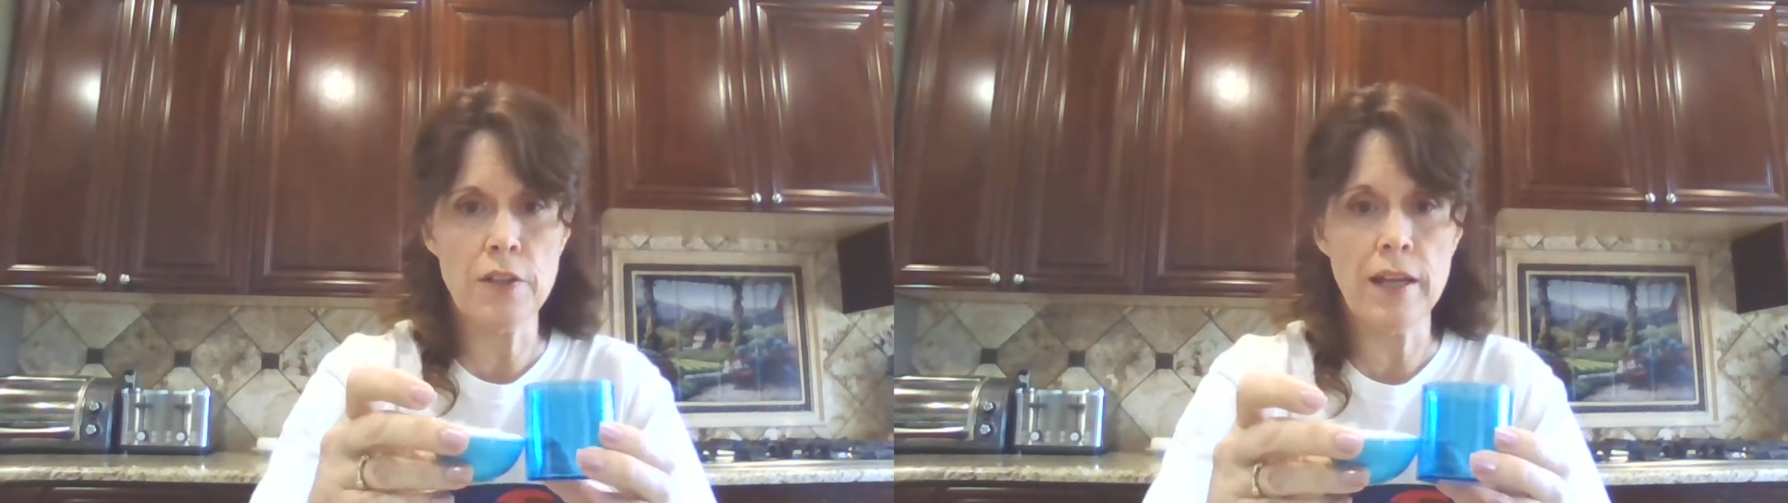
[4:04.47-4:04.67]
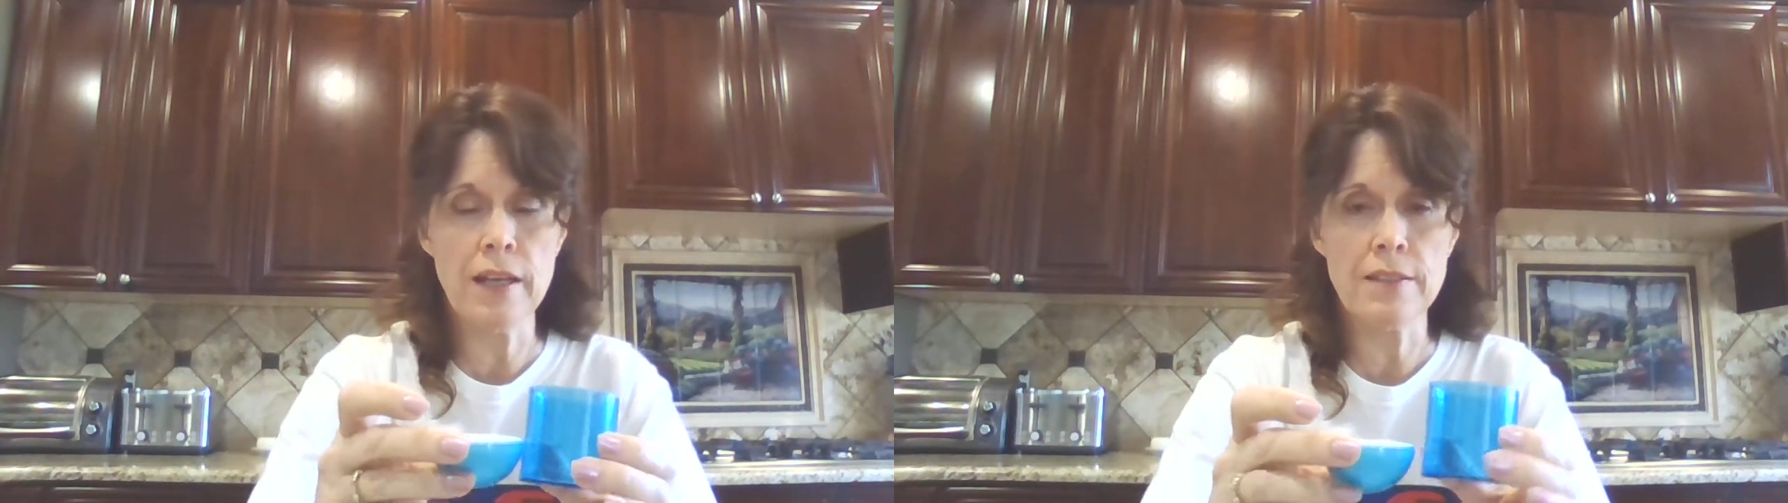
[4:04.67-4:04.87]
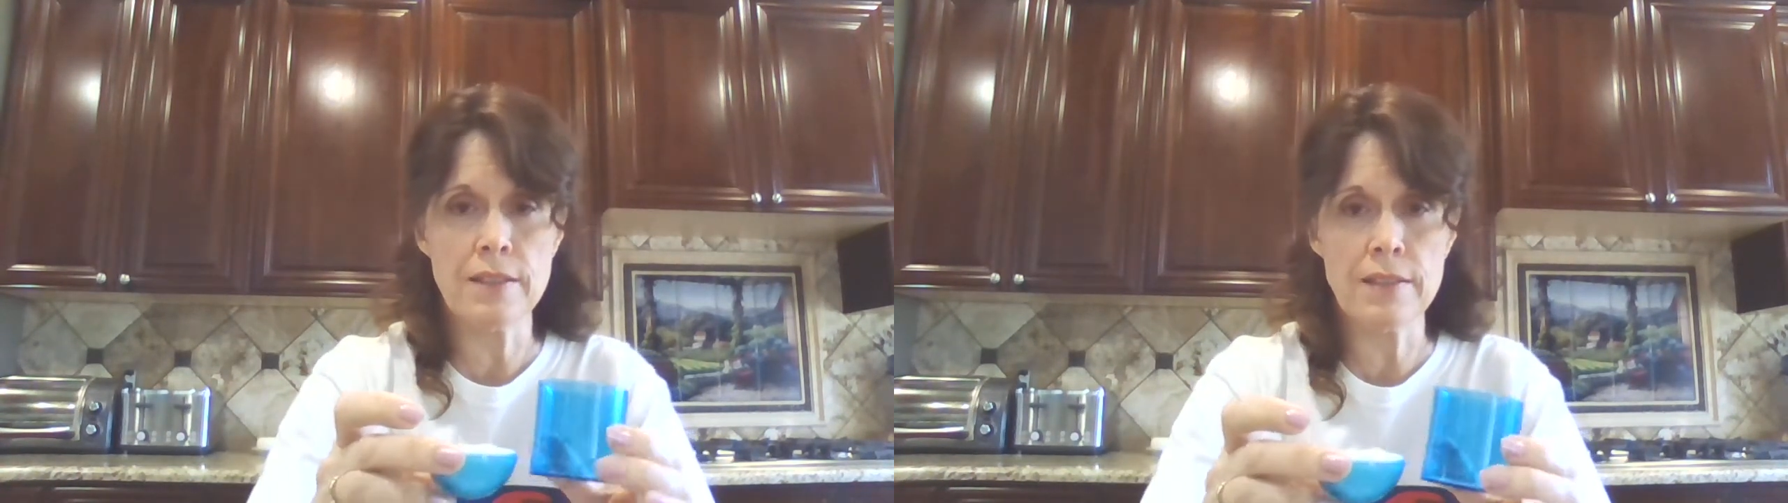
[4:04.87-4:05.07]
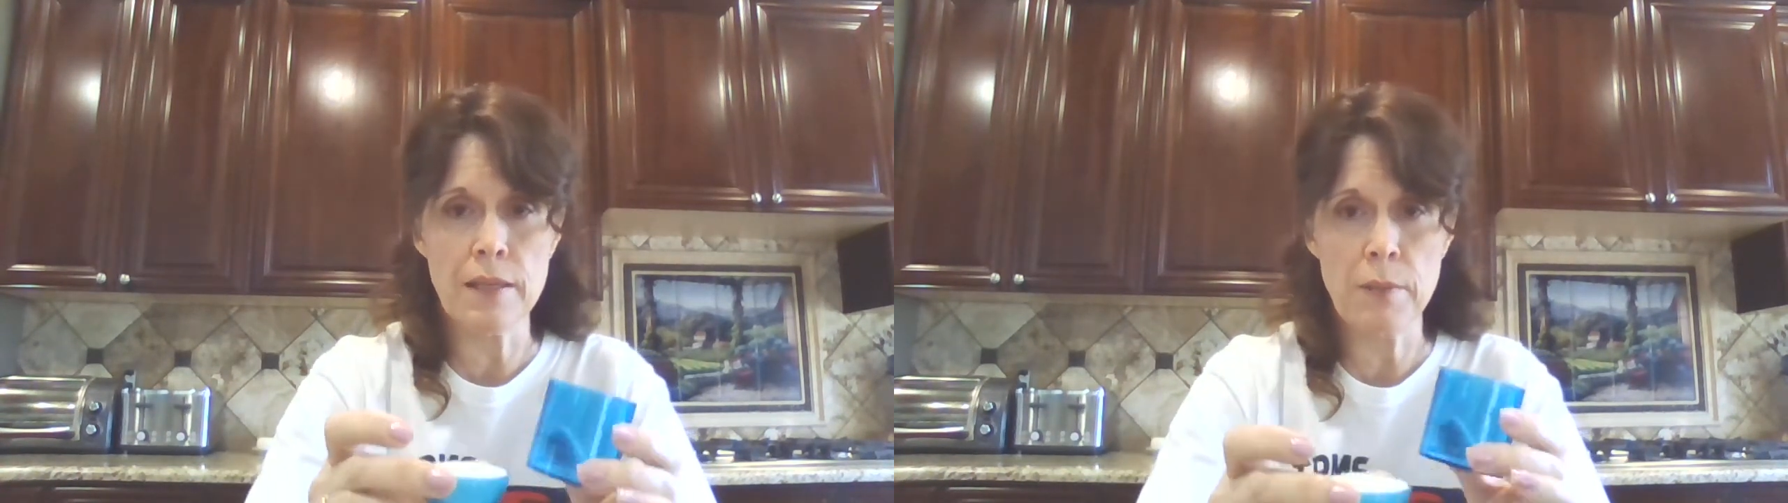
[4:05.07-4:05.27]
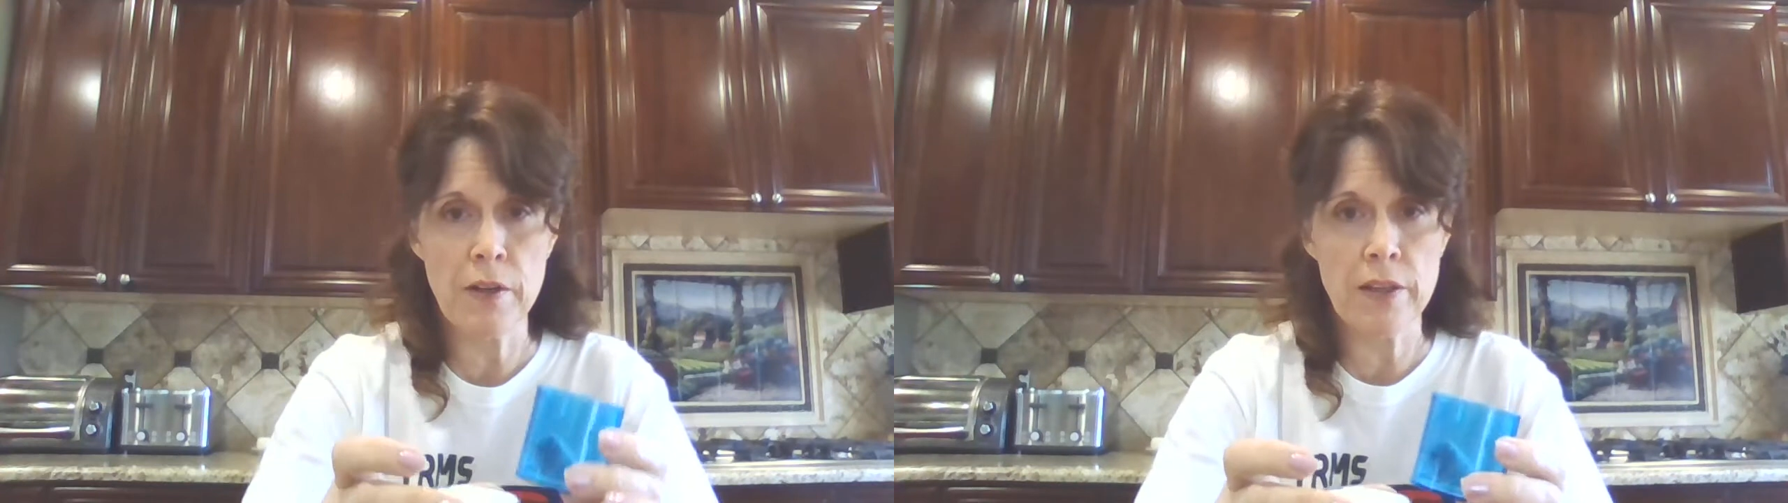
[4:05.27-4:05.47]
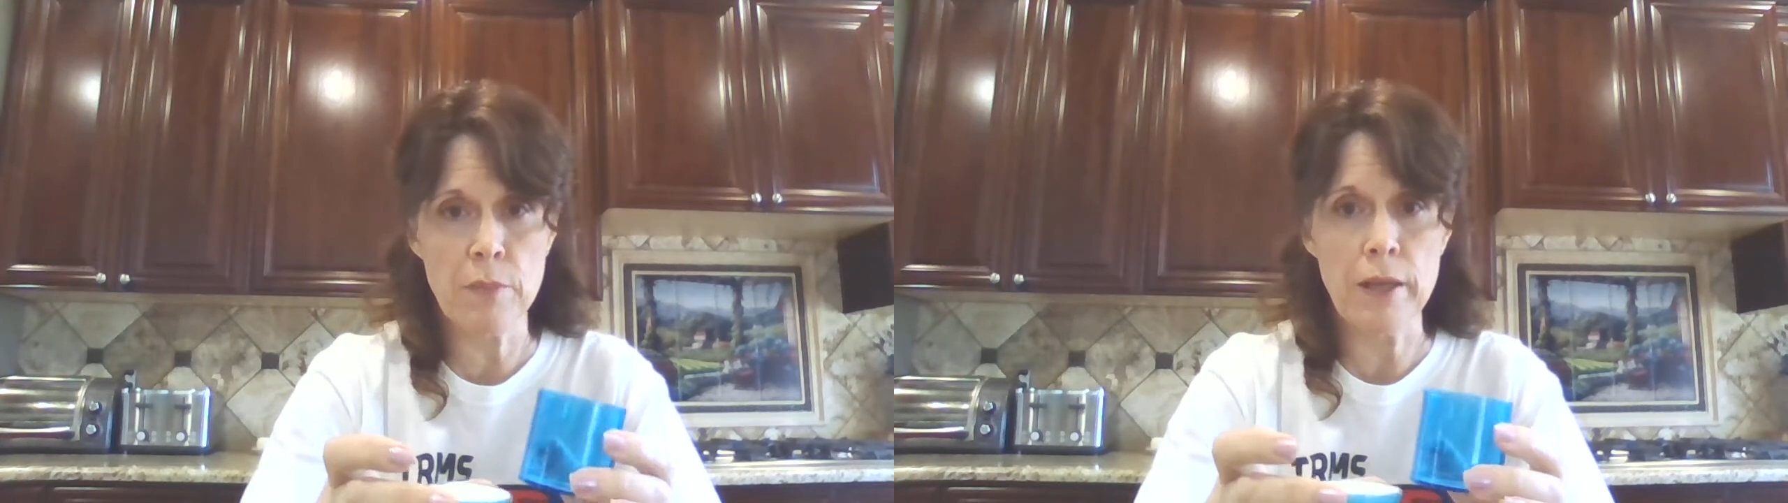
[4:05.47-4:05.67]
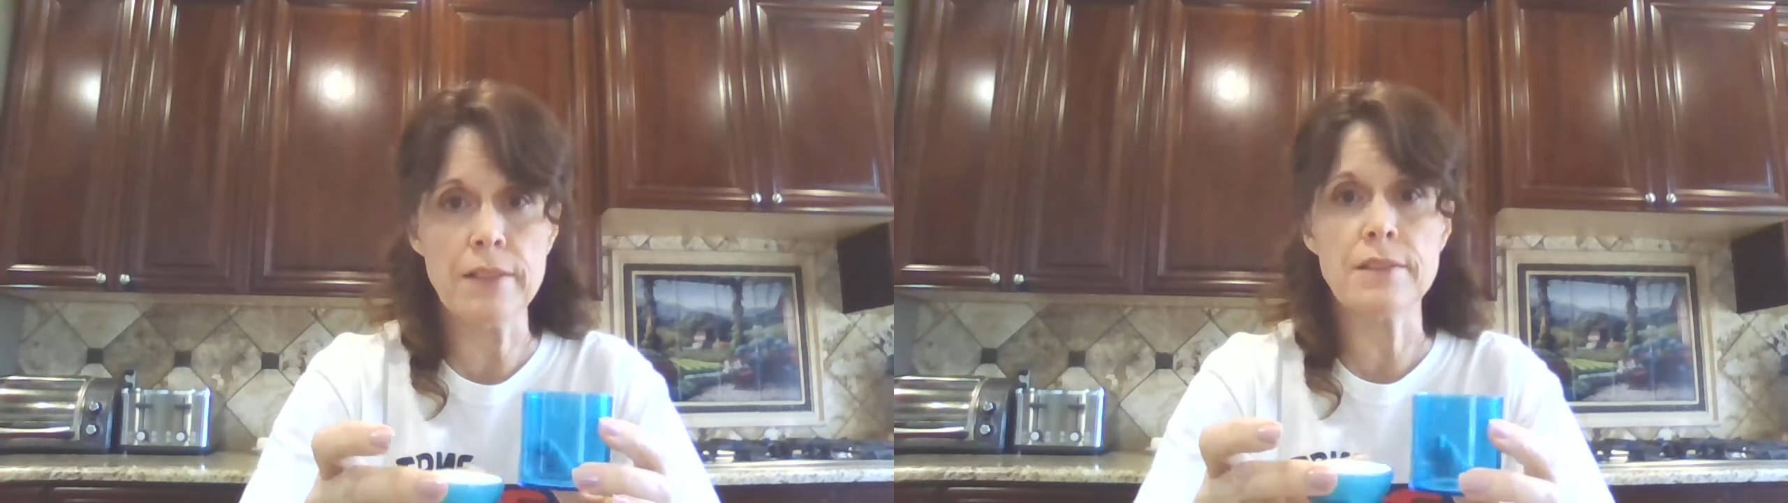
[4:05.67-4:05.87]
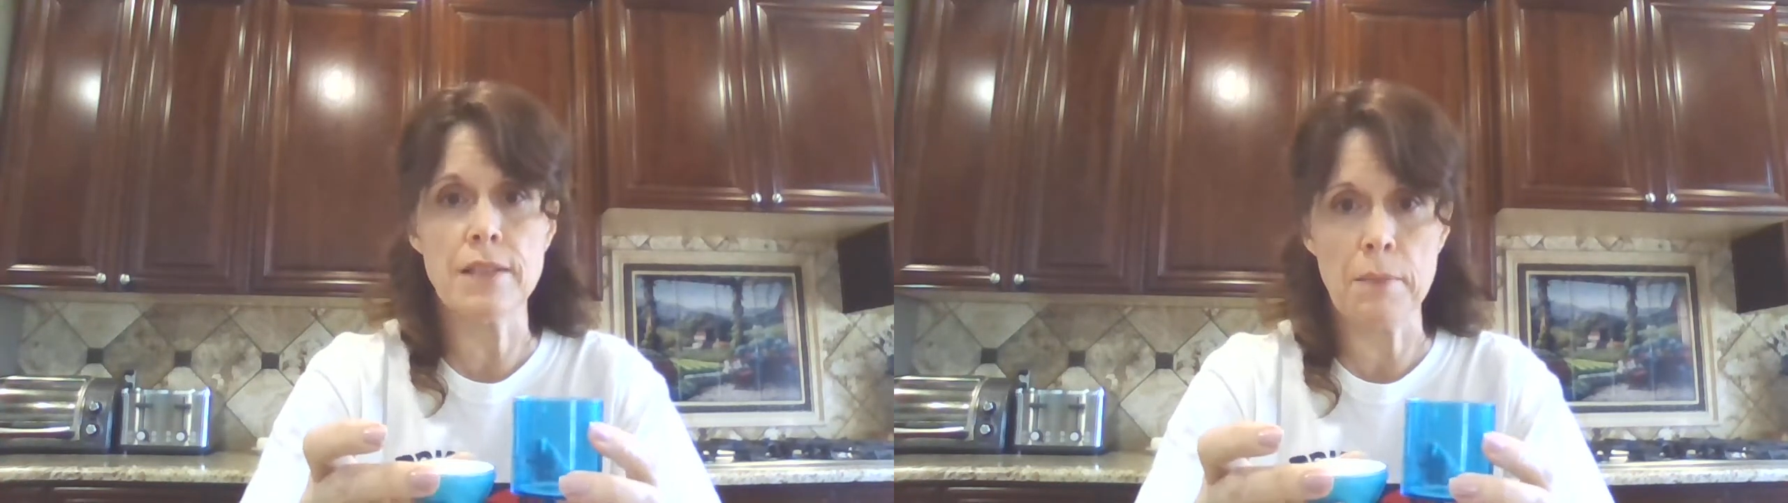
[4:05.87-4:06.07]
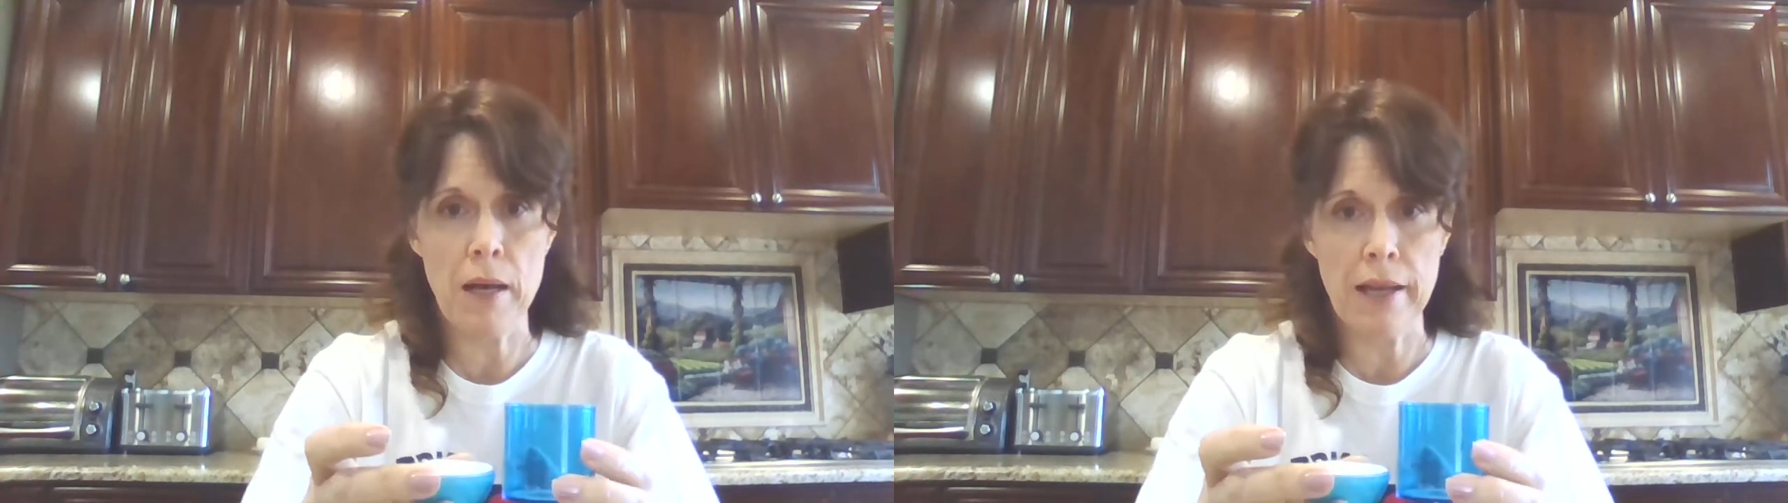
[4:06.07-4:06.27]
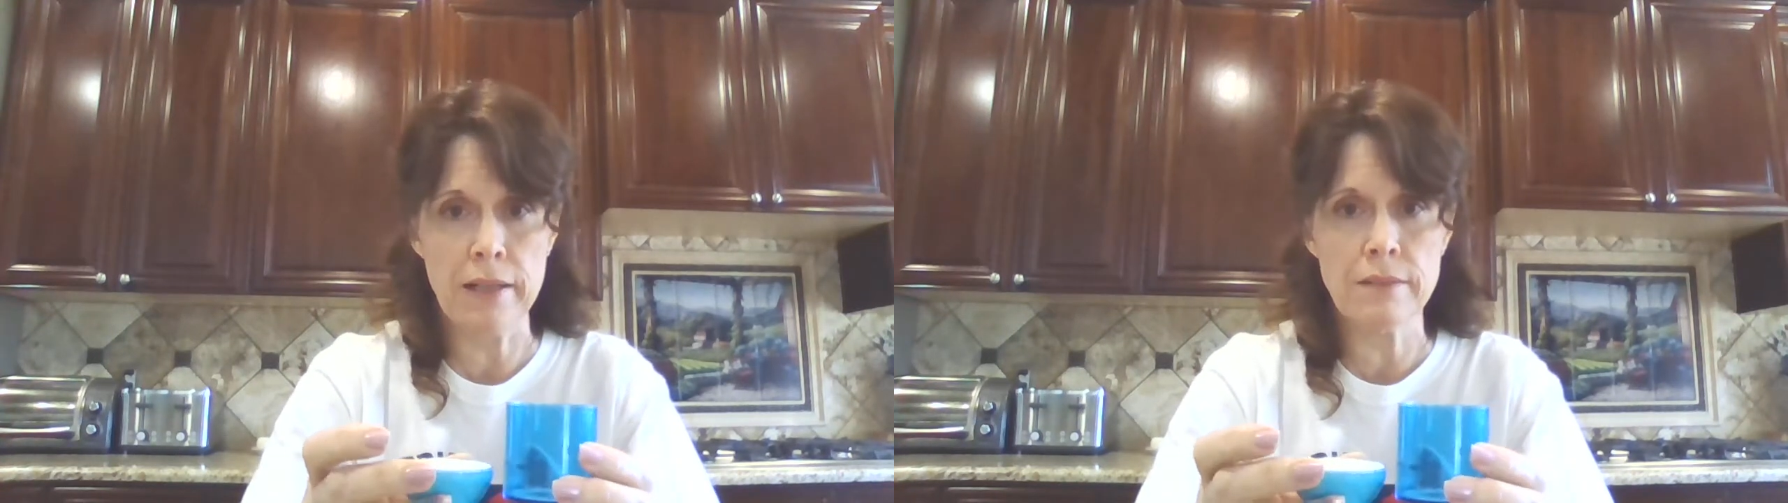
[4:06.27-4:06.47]
that has the same area of the base, same
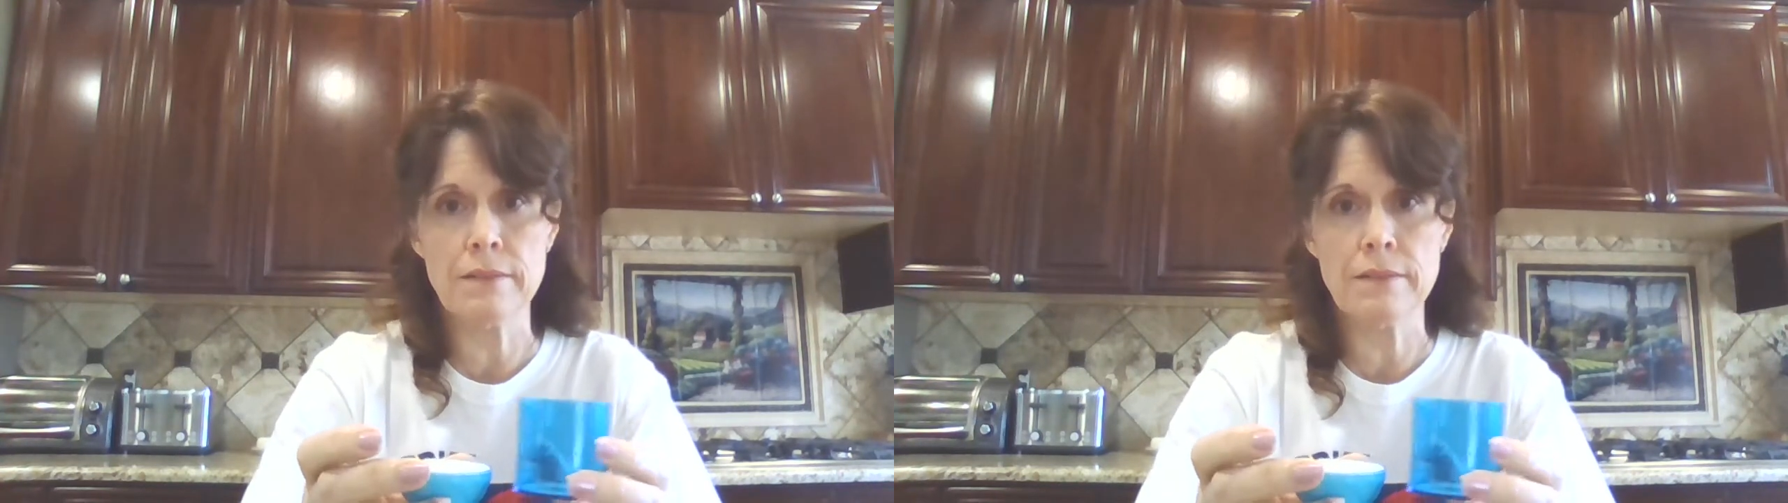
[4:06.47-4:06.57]
height,